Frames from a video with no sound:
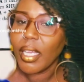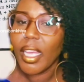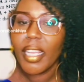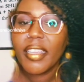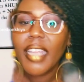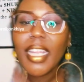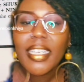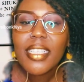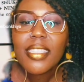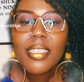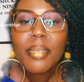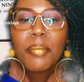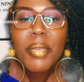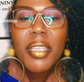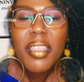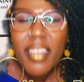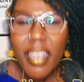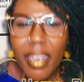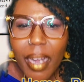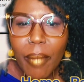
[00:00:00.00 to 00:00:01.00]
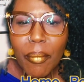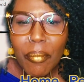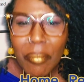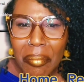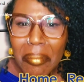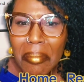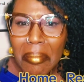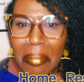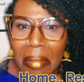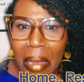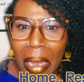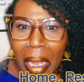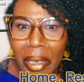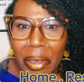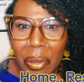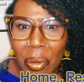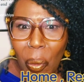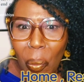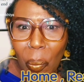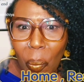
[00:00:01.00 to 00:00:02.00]
and that doesn't mean that I
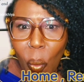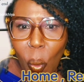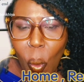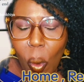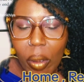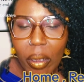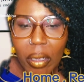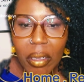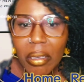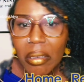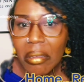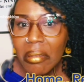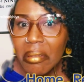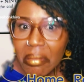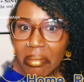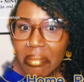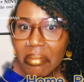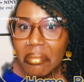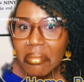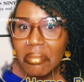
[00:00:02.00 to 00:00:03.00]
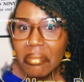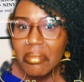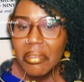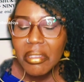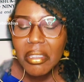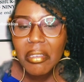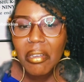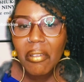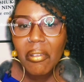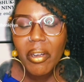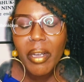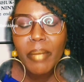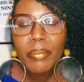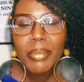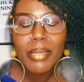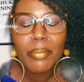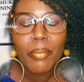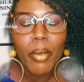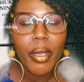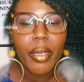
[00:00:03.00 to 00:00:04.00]
know more, or I'm
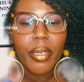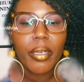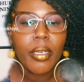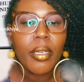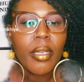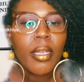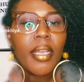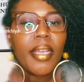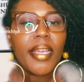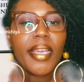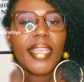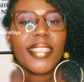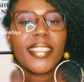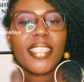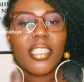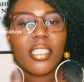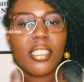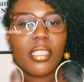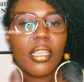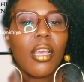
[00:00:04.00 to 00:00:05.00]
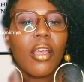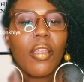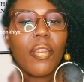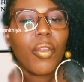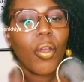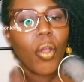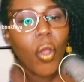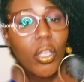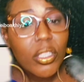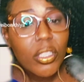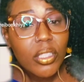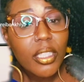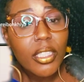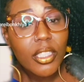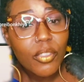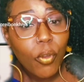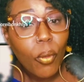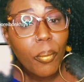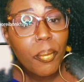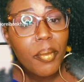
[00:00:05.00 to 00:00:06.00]
smarter. It's just the
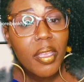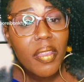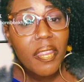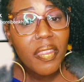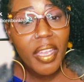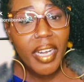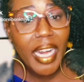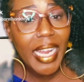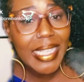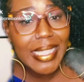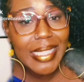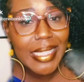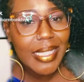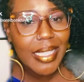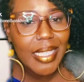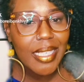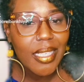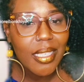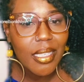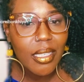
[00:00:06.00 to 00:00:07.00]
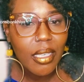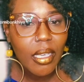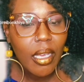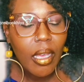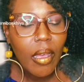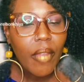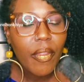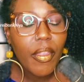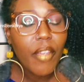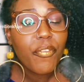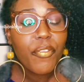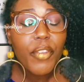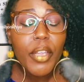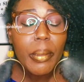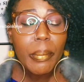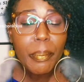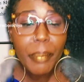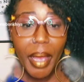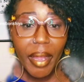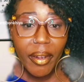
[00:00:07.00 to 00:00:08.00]
consonants for me that I see that
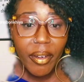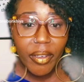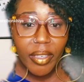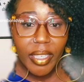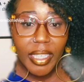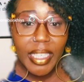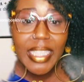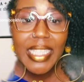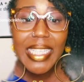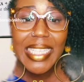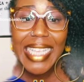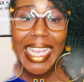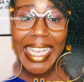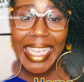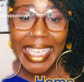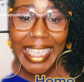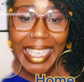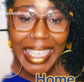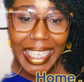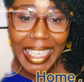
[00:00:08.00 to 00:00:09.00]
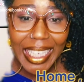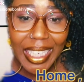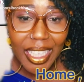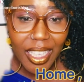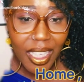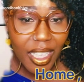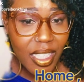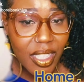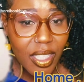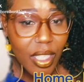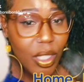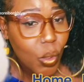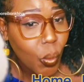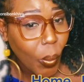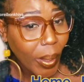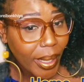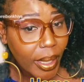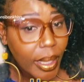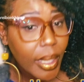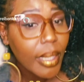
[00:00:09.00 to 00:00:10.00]
fit better is Sekini, is a
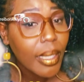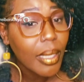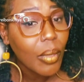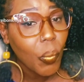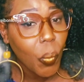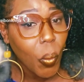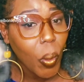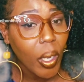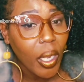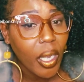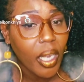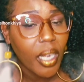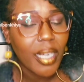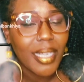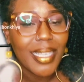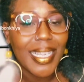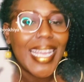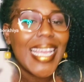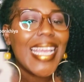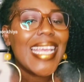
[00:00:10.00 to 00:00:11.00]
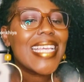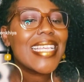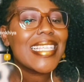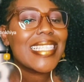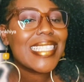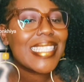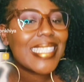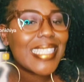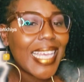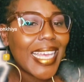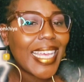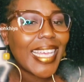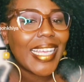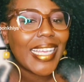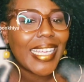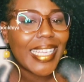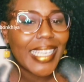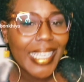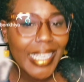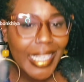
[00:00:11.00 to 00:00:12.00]
Swahili word,
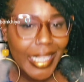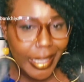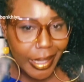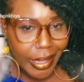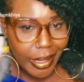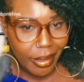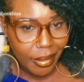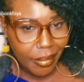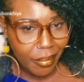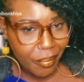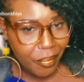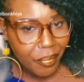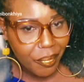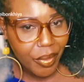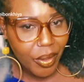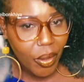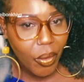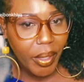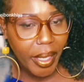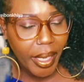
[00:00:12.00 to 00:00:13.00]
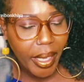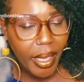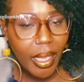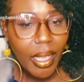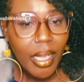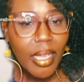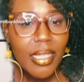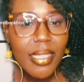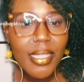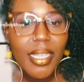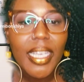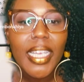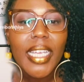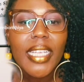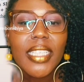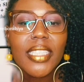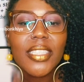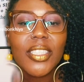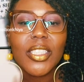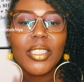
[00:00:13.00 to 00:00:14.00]
Sekini. Okay,
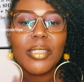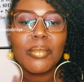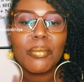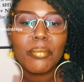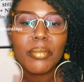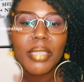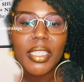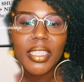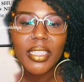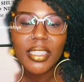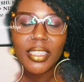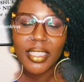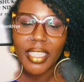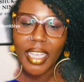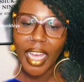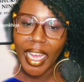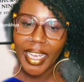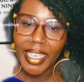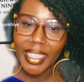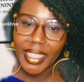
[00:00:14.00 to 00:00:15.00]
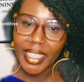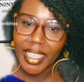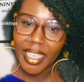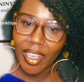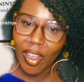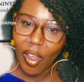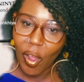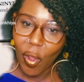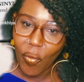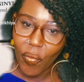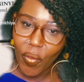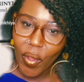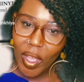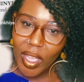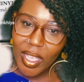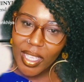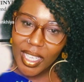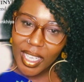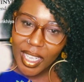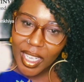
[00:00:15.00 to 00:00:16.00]
Sekini just means the idea of
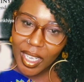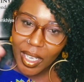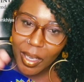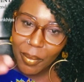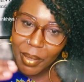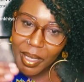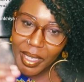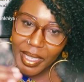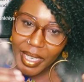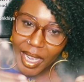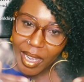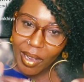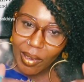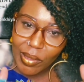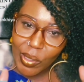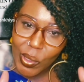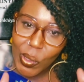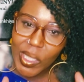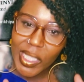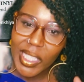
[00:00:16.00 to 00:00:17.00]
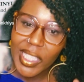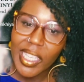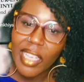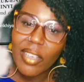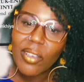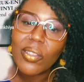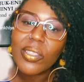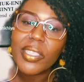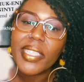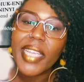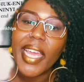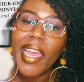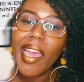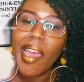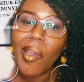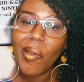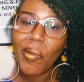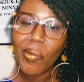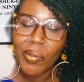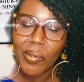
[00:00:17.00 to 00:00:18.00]
coming down, to settle
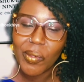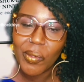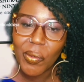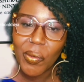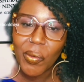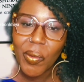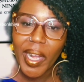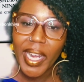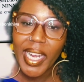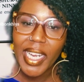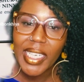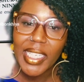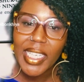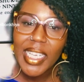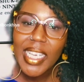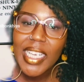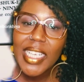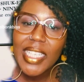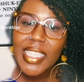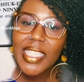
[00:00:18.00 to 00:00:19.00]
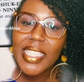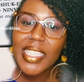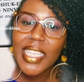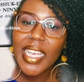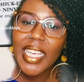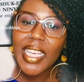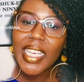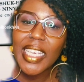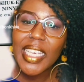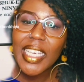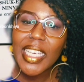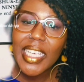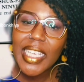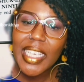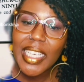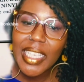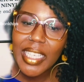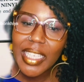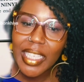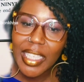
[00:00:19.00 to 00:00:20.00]
down, all right?
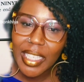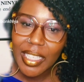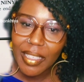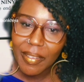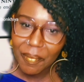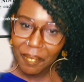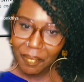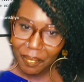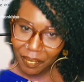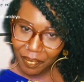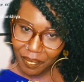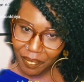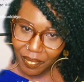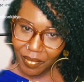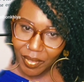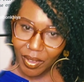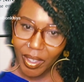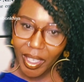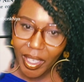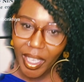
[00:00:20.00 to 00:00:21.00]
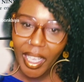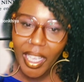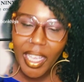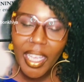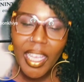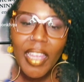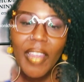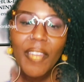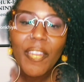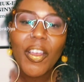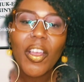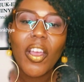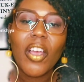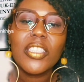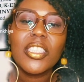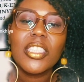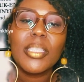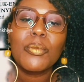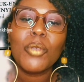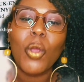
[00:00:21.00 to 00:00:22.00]
Sekini, okay? The
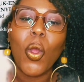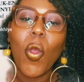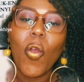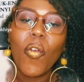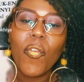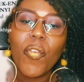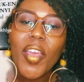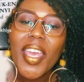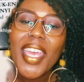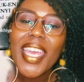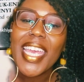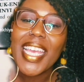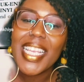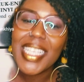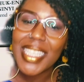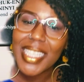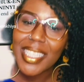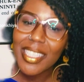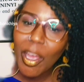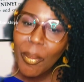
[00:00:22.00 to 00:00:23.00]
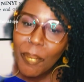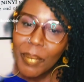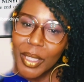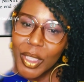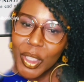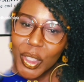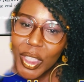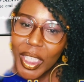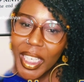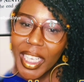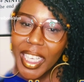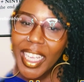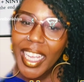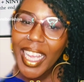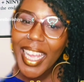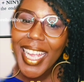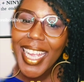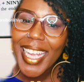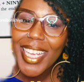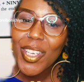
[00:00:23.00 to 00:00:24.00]
concept of establishing
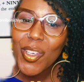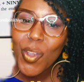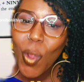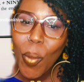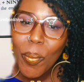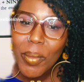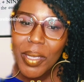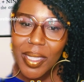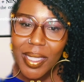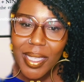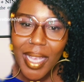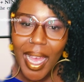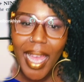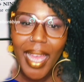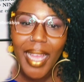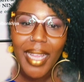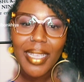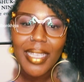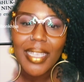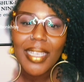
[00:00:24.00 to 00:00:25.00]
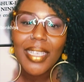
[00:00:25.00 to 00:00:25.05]
a domicile,